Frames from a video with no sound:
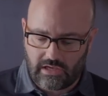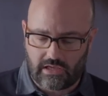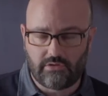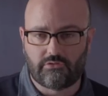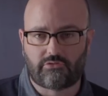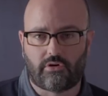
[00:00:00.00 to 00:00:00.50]

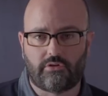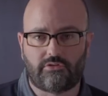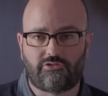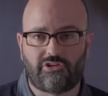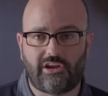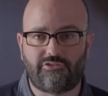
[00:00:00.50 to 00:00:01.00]
and you started
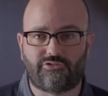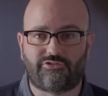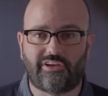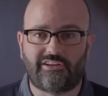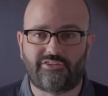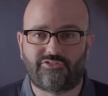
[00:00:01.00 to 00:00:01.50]
to change your
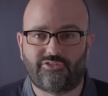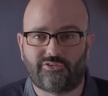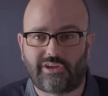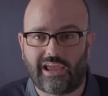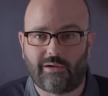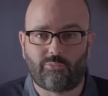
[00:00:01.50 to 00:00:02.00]
settings in
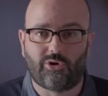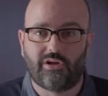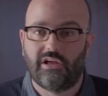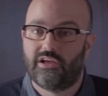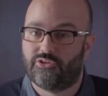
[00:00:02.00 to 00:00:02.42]
your camera,